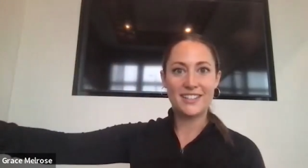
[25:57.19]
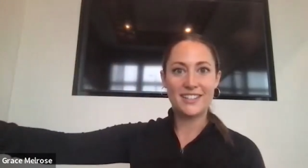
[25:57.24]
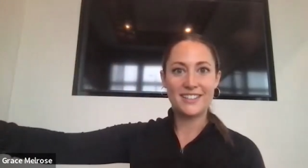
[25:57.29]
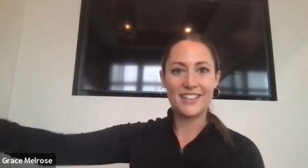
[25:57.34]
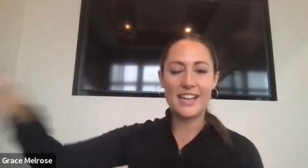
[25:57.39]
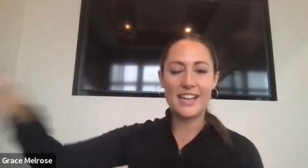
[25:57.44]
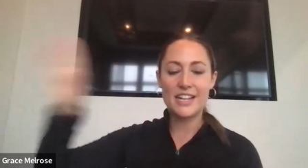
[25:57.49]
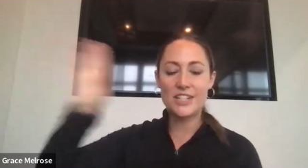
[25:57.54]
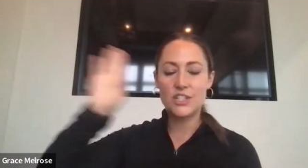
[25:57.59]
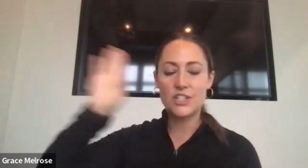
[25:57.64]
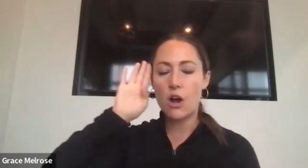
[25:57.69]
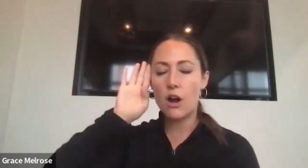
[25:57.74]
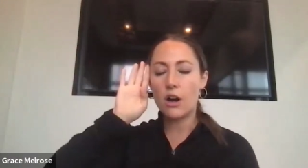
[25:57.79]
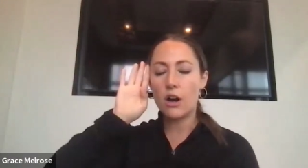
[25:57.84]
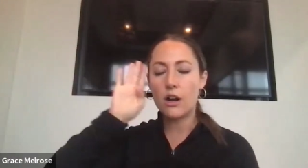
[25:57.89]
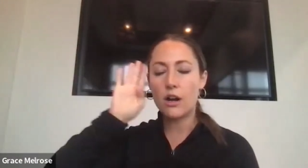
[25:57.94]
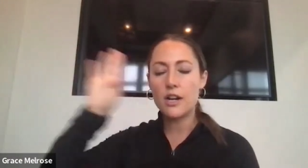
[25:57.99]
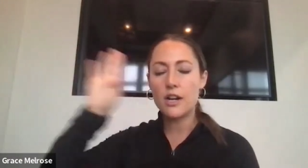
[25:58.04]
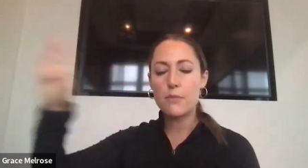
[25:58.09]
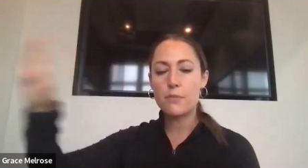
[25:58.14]
Like it's
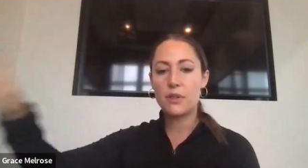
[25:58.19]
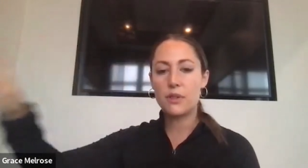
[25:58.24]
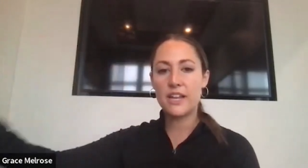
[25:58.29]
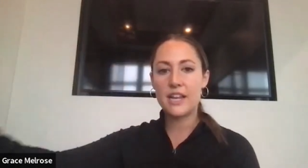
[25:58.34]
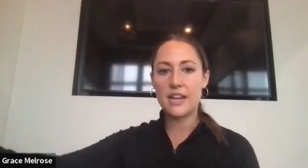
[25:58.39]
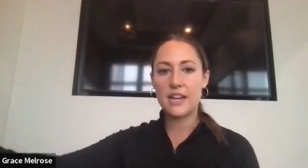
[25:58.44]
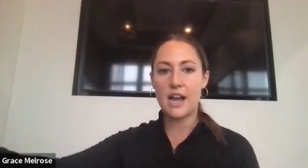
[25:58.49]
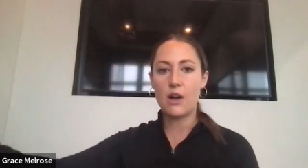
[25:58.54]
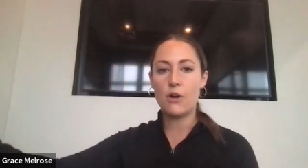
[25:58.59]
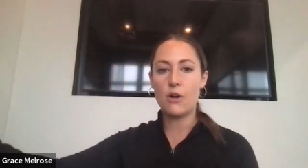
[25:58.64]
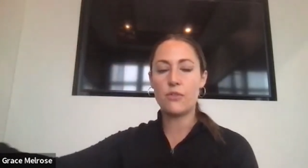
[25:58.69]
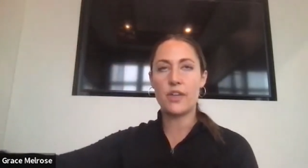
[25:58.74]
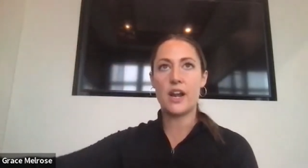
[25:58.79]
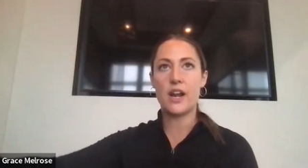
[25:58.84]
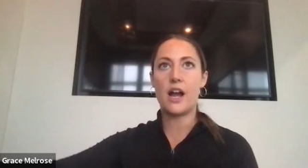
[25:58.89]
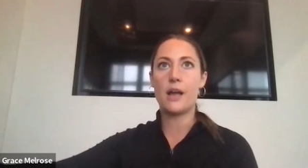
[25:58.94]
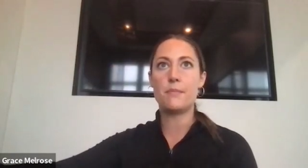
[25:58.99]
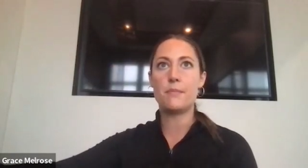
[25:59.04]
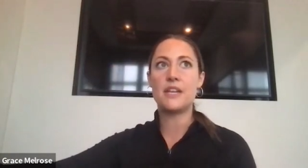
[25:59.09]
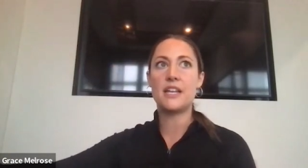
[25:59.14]
already planned out that
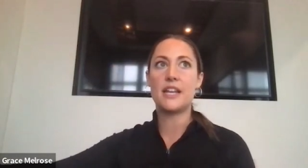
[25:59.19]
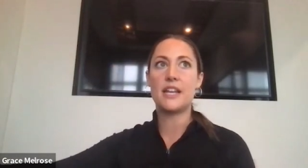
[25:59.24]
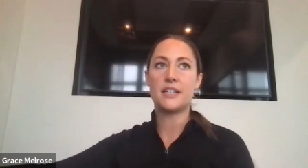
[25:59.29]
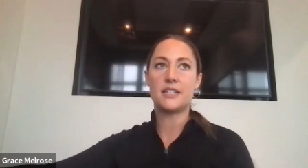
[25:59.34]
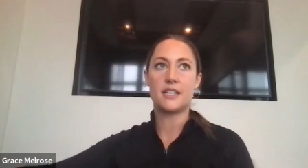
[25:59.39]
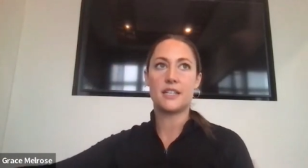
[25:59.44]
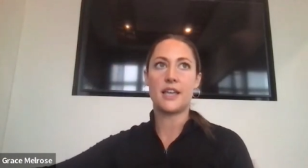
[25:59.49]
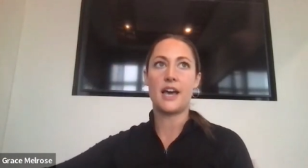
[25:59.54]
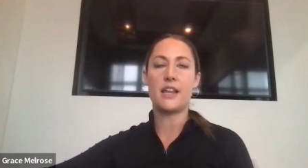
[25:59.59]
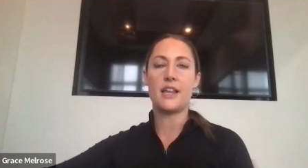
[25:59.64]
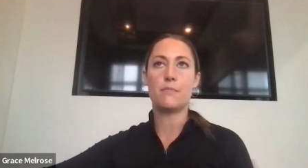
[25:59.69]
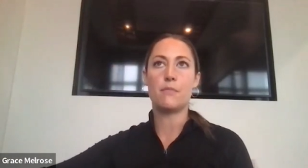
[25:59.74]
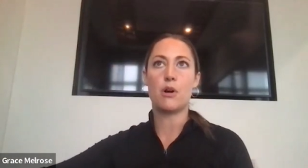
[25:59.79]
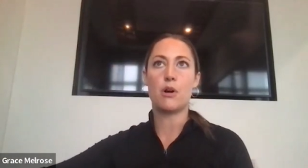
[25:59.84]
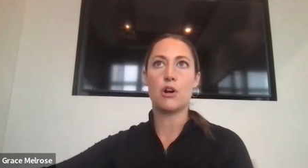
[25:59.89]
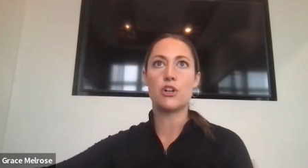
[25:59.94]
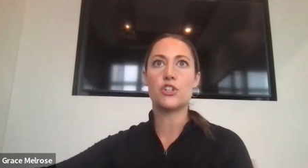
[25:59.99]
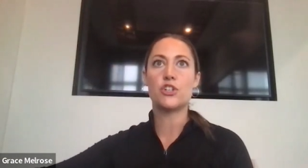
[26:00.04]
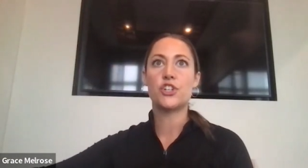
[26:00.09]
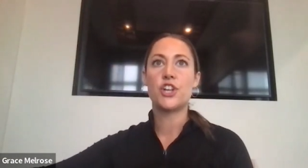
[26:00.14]
I'm going to get to that in
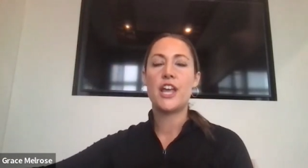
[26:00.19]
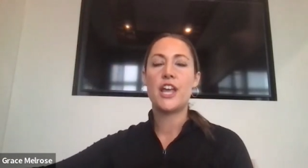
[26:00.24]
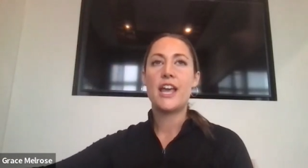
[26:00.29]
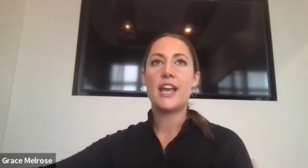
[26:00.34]
March.